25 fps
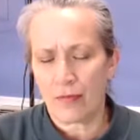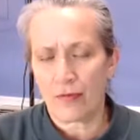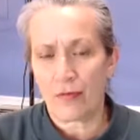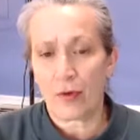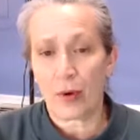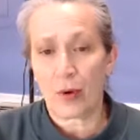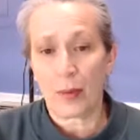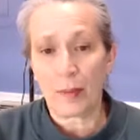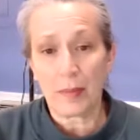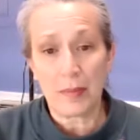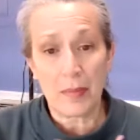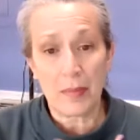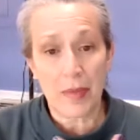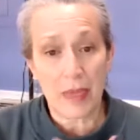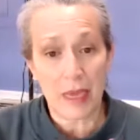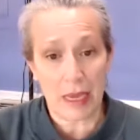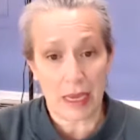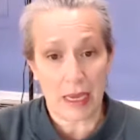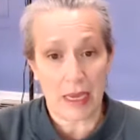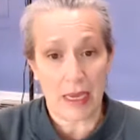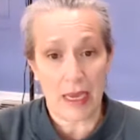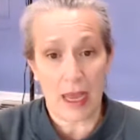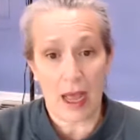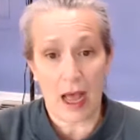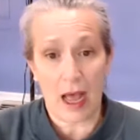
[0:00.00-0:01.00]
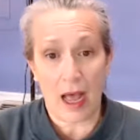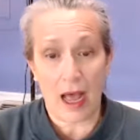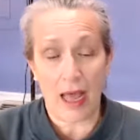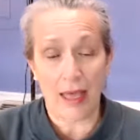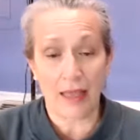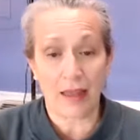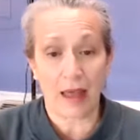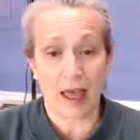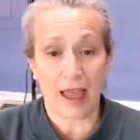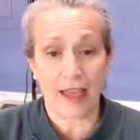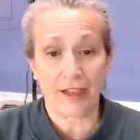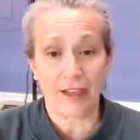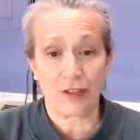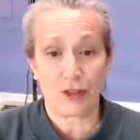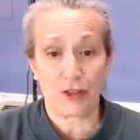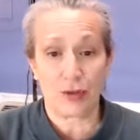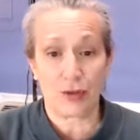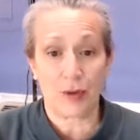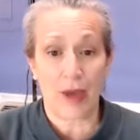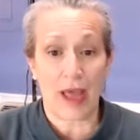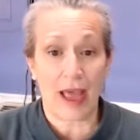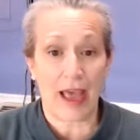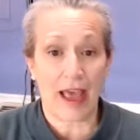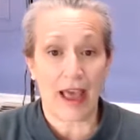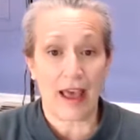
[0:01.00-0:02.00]
for me, I like
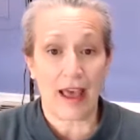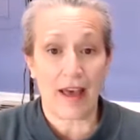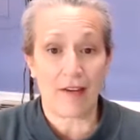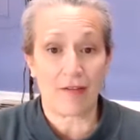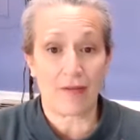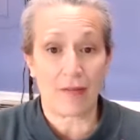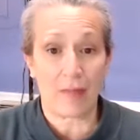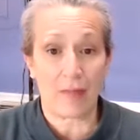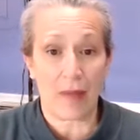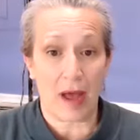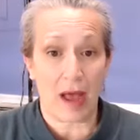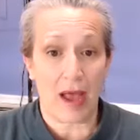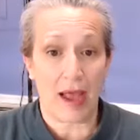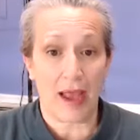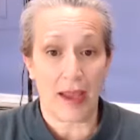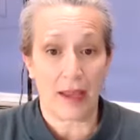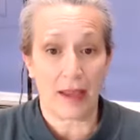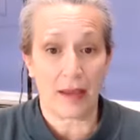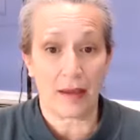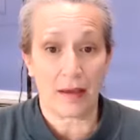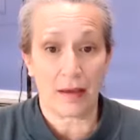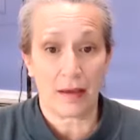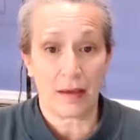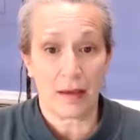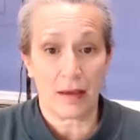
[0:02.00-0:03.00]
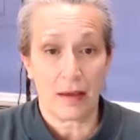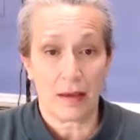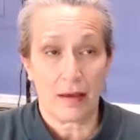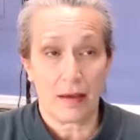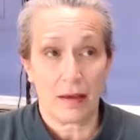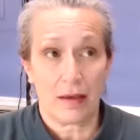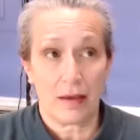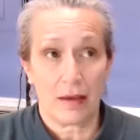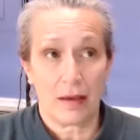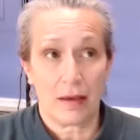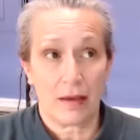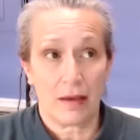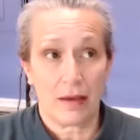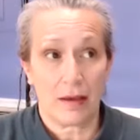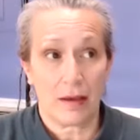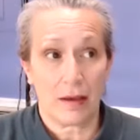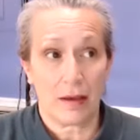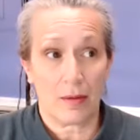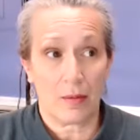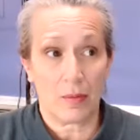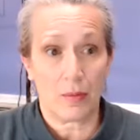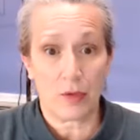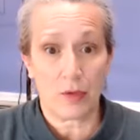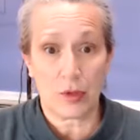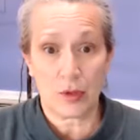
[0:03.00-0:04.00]
to have my
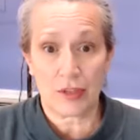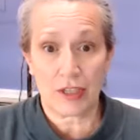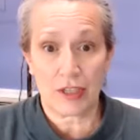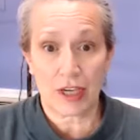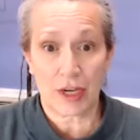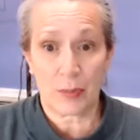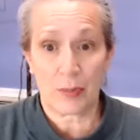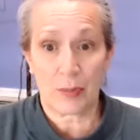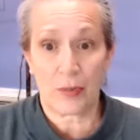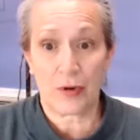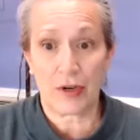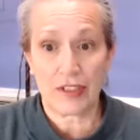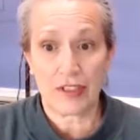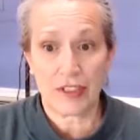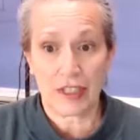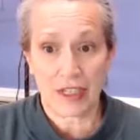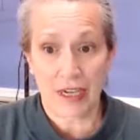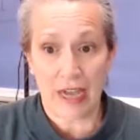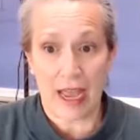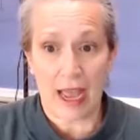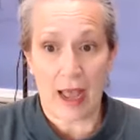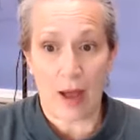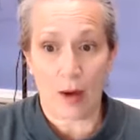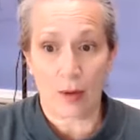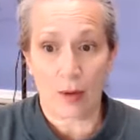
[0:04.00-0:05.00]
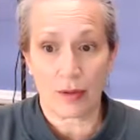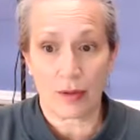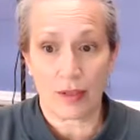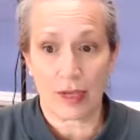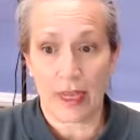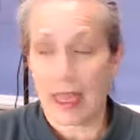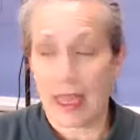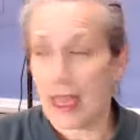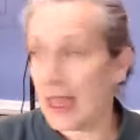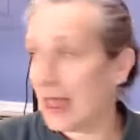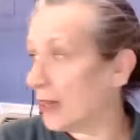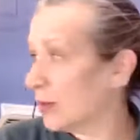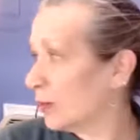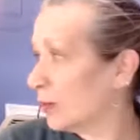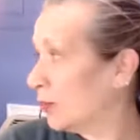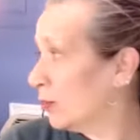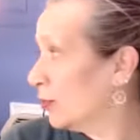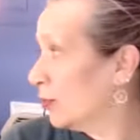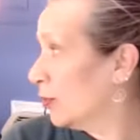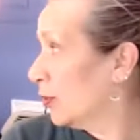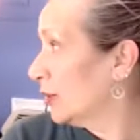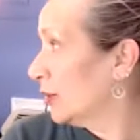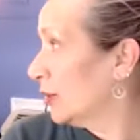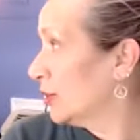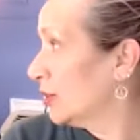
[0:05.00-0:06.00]
music printed out and
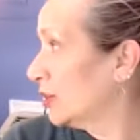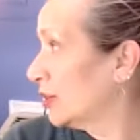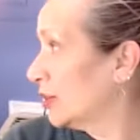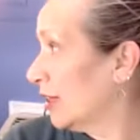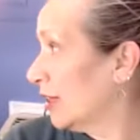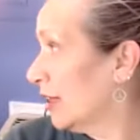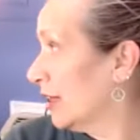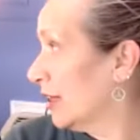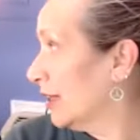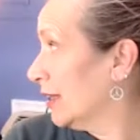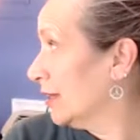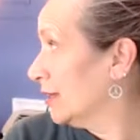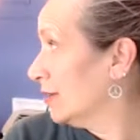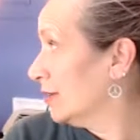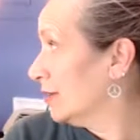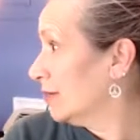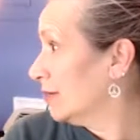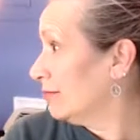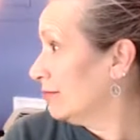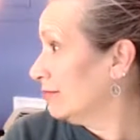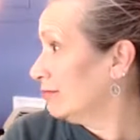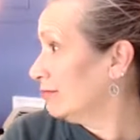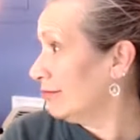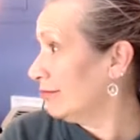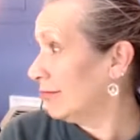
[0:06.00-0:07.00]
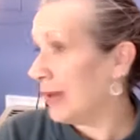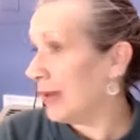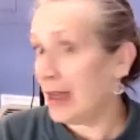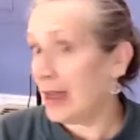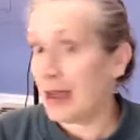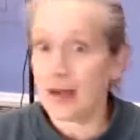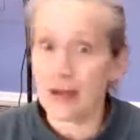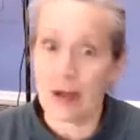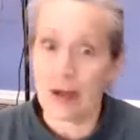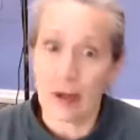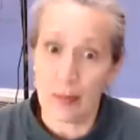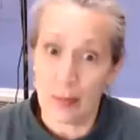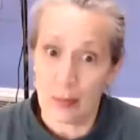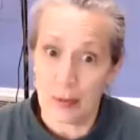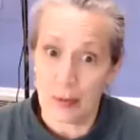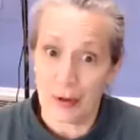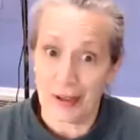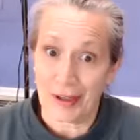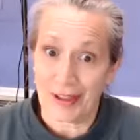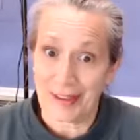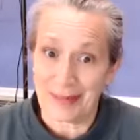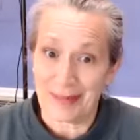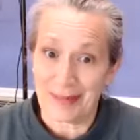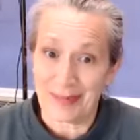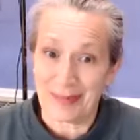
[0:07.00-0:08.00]
put in a
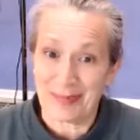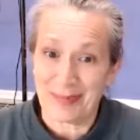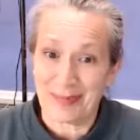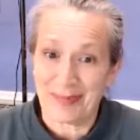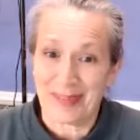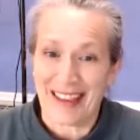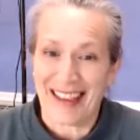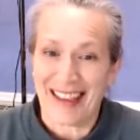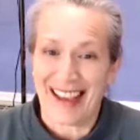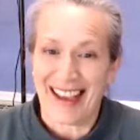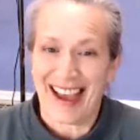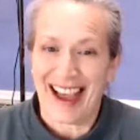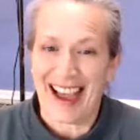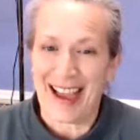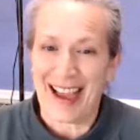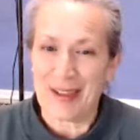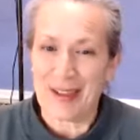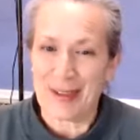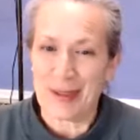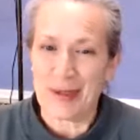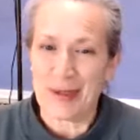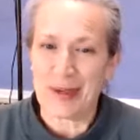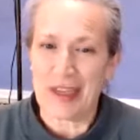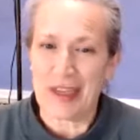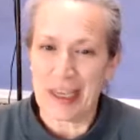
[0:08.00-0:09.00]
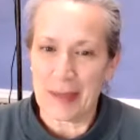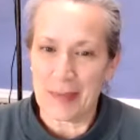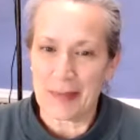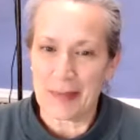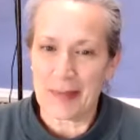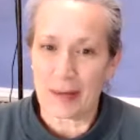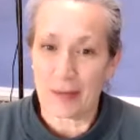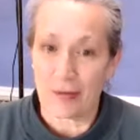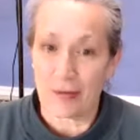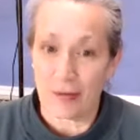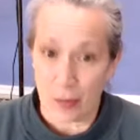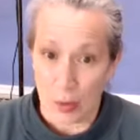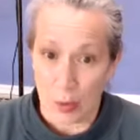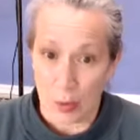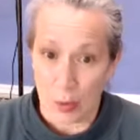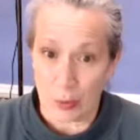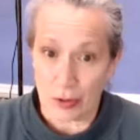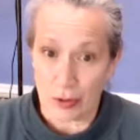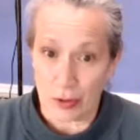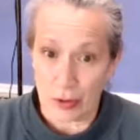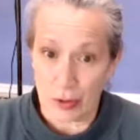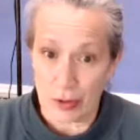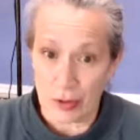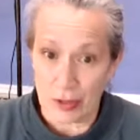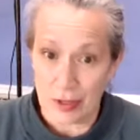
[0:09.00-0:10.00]
notebook. I do keep some
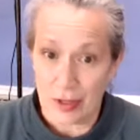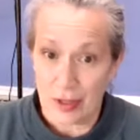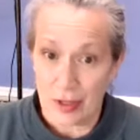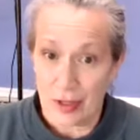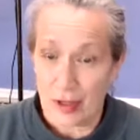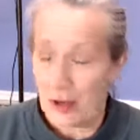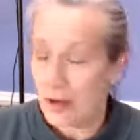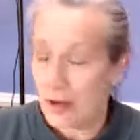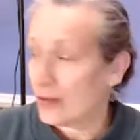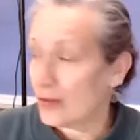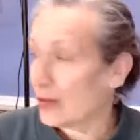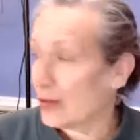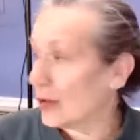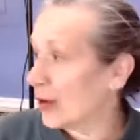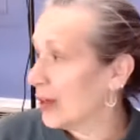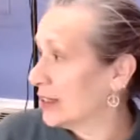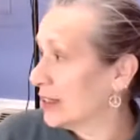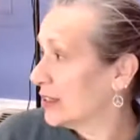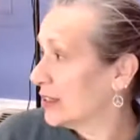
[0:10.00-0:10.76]
folders. For